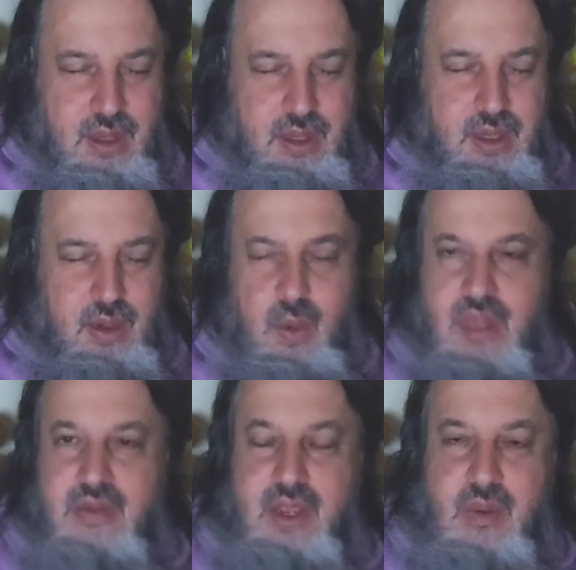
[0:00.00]
Uh,
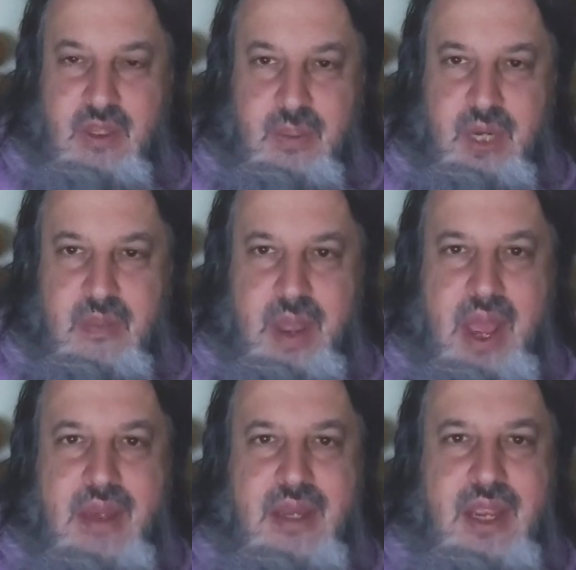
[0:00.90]
Wednesday was a pretty
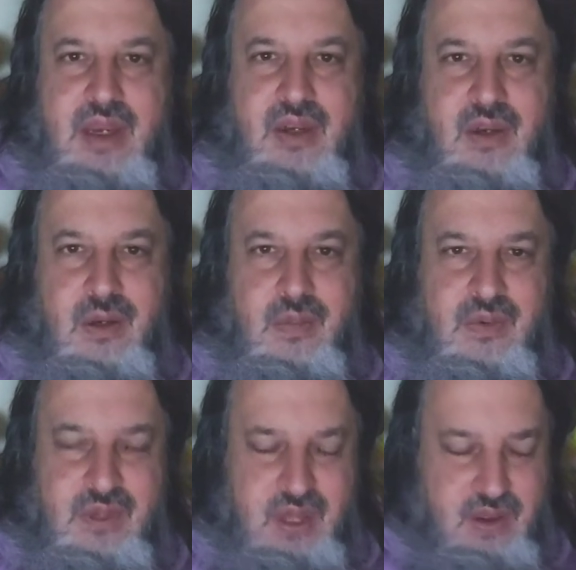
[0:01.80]
bad day in
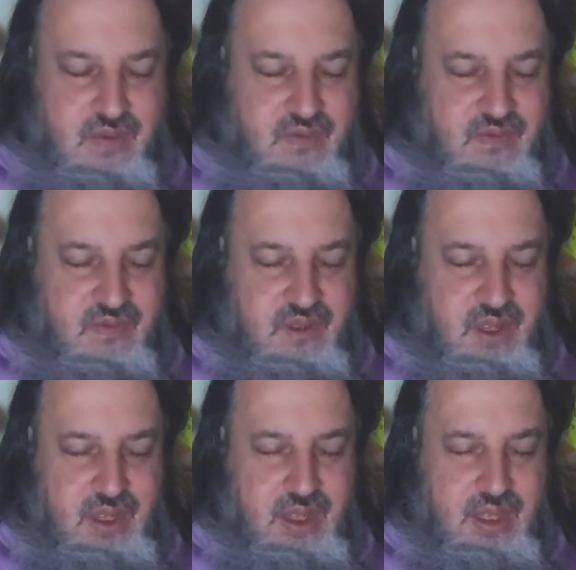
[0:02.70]
terms of
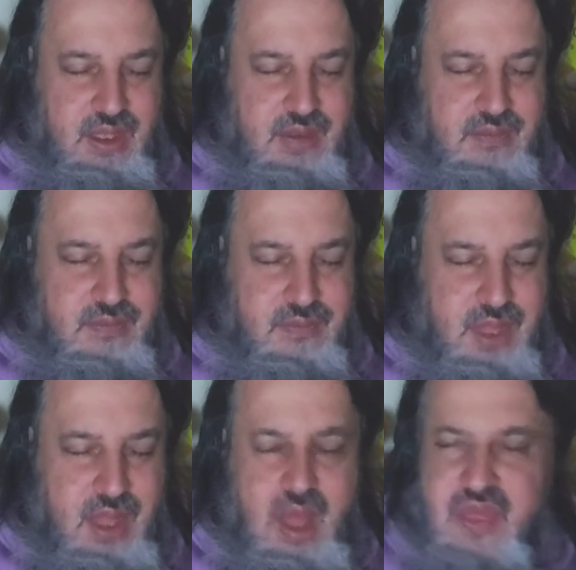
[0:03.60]
uh,
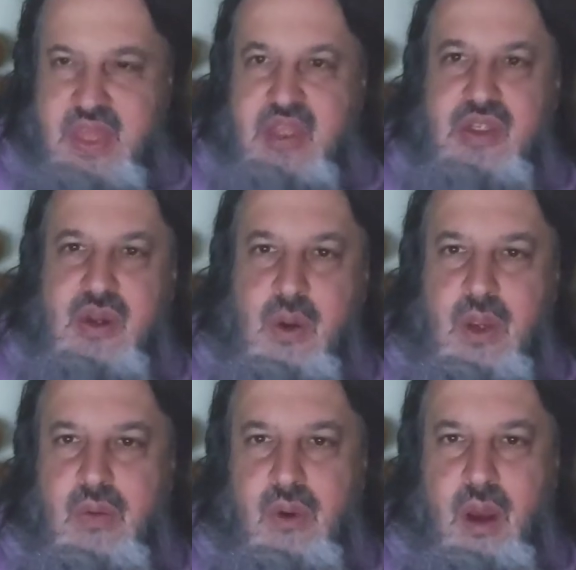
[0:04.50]
things
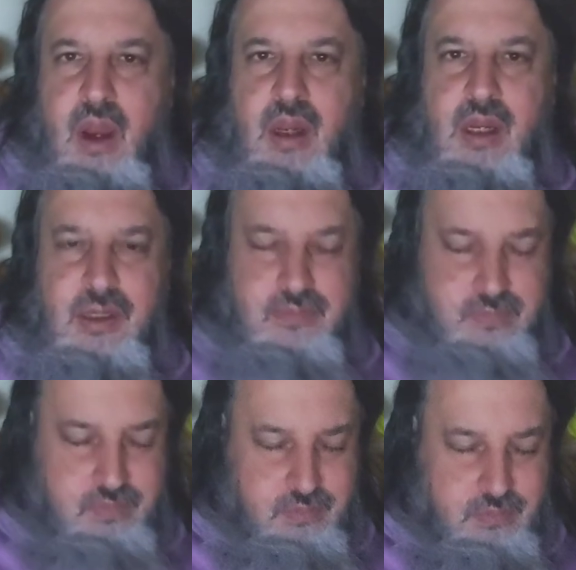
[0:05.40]
going wrong.
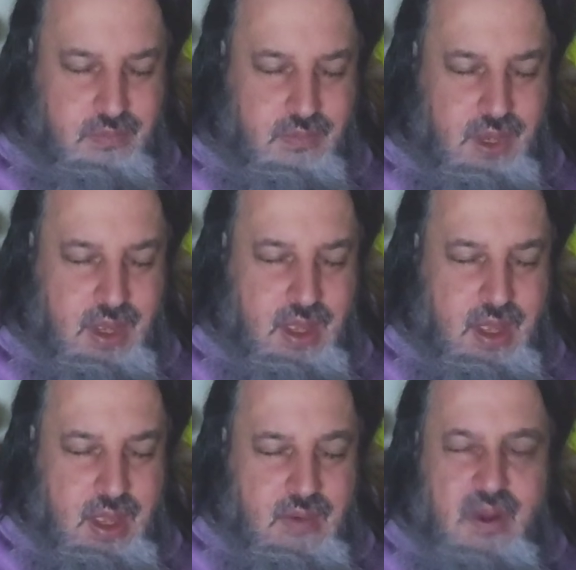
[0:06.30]

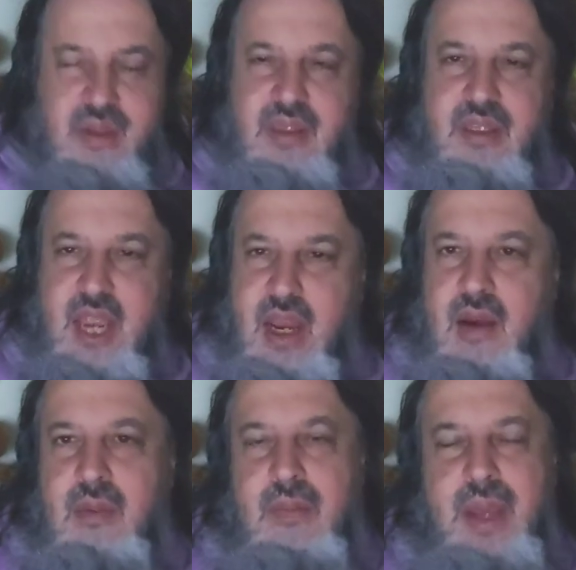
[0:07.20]
It wasn't
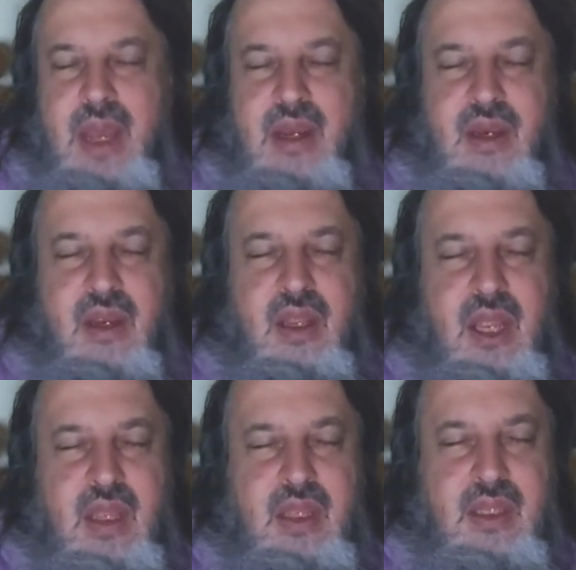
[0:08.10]
terribly bad in,
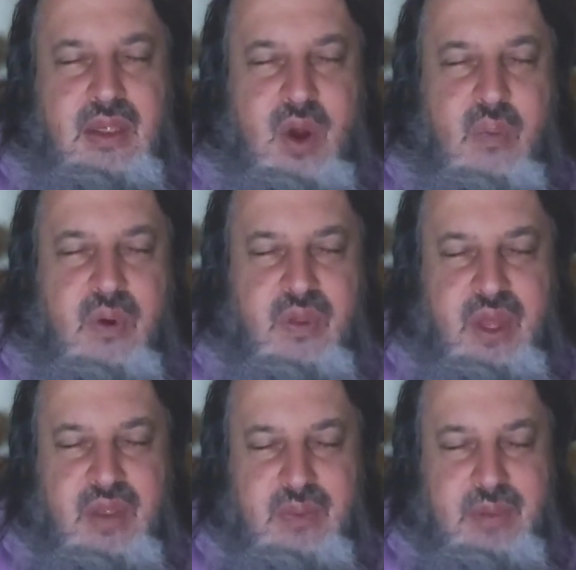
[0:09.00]
in, the scope of
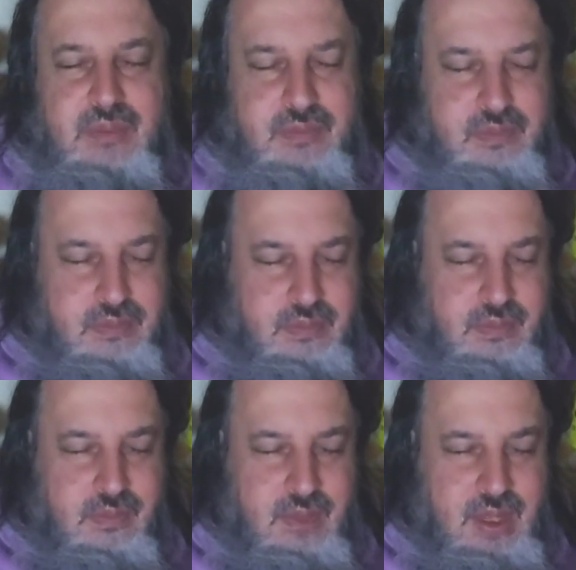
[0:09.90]
things, but
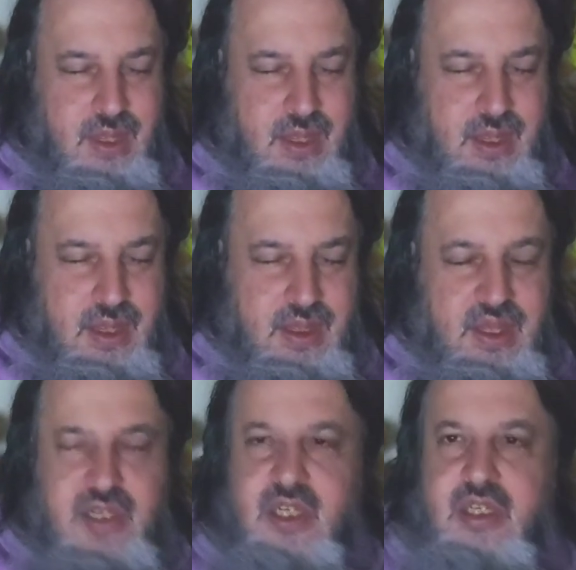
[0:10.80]

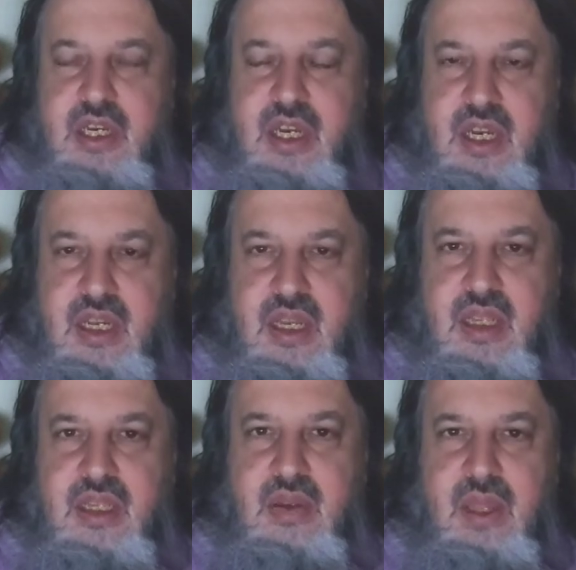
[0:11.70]
things just didn't
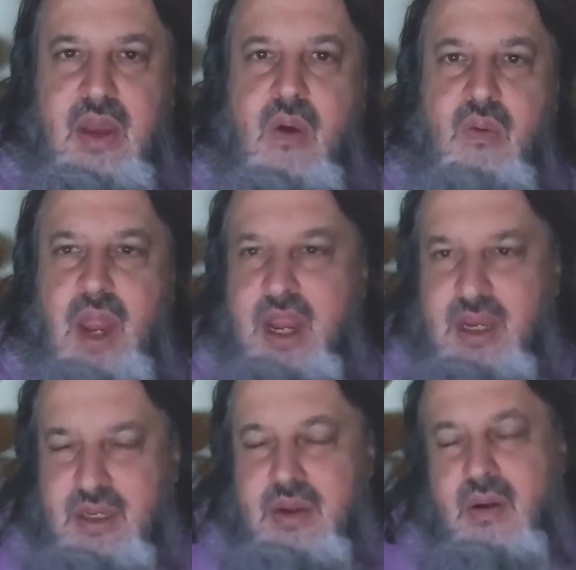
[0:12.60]
necessarily go right.
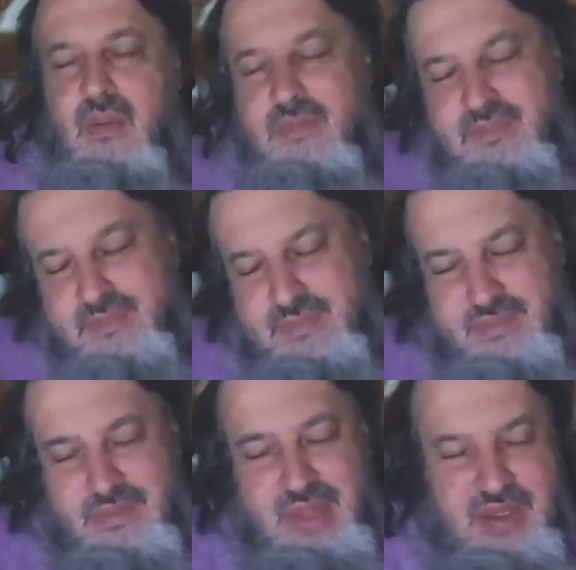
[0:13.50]
So
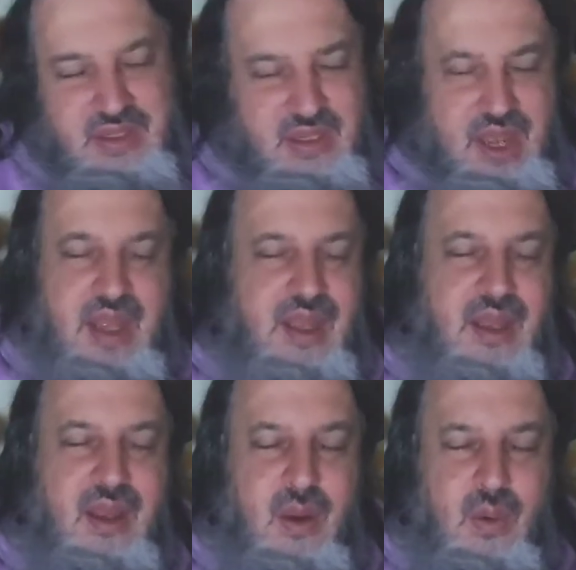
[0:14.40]
that's kind of
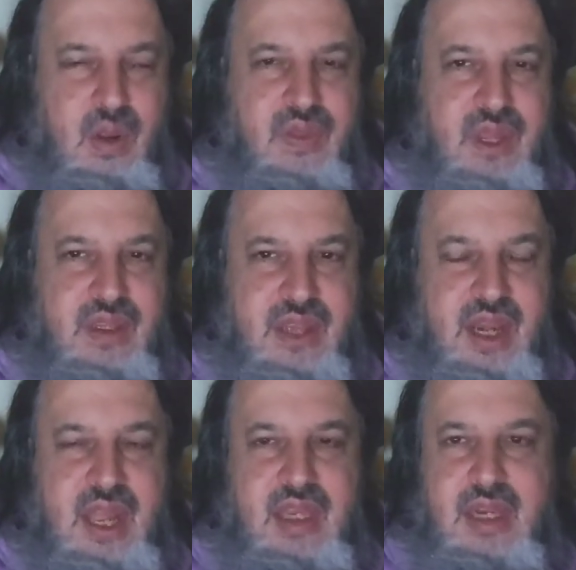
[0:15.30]
where things
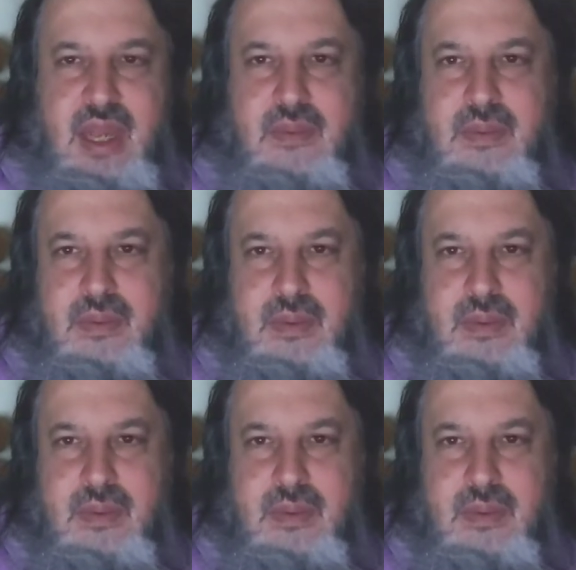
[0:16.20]
kind of ended up.